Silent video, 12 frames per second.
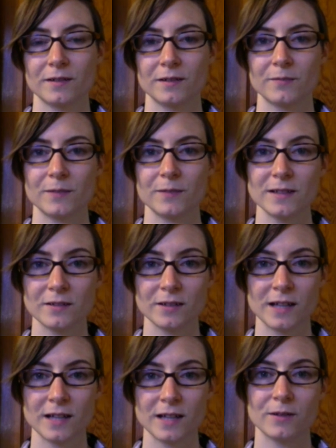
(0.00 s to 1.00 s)

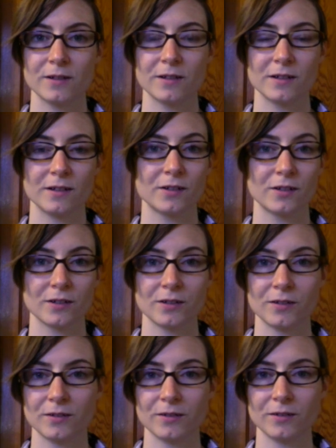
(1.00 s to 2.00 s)
basically how a
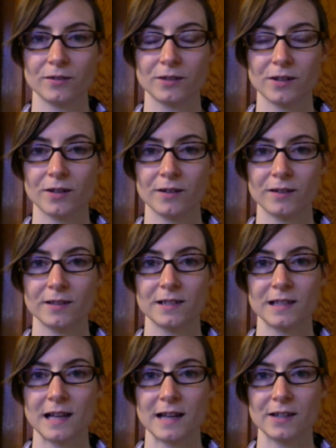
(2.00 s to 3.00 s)
girl learns
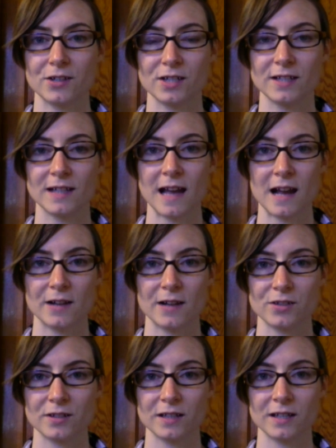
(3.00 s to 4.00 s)
that she's
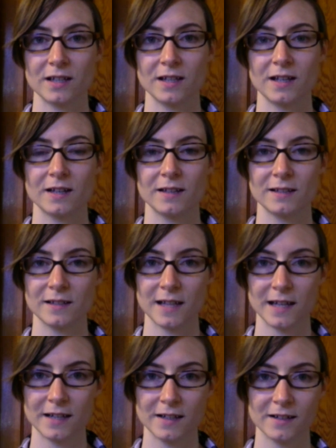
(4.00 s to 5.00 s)
actually a
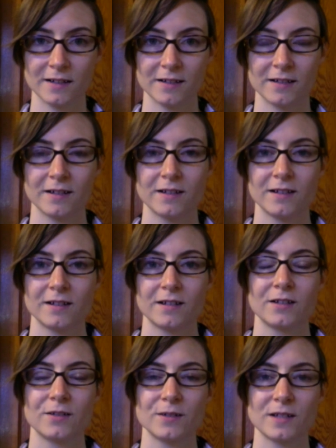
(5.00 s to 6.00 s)
Zeta
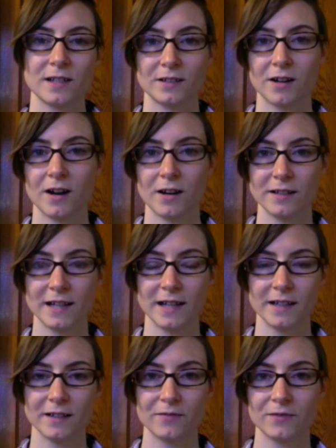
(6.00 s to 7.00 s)
who's
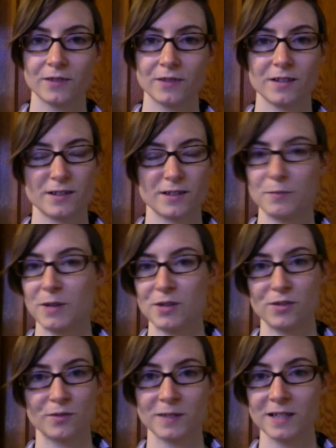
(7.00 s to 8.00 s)
incarnated for a
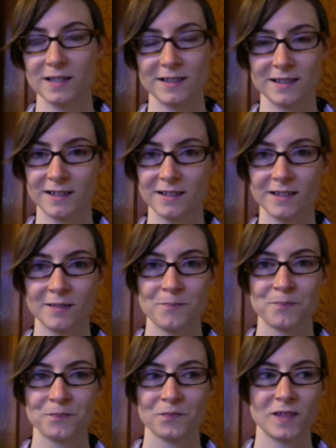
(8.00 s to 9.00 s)
special reason.
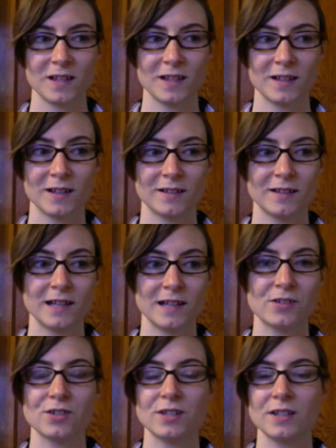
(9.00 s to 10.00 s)
And
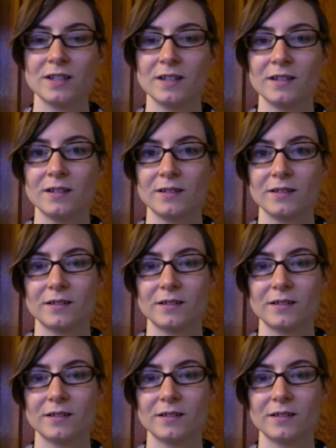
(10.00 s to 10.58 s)
then she,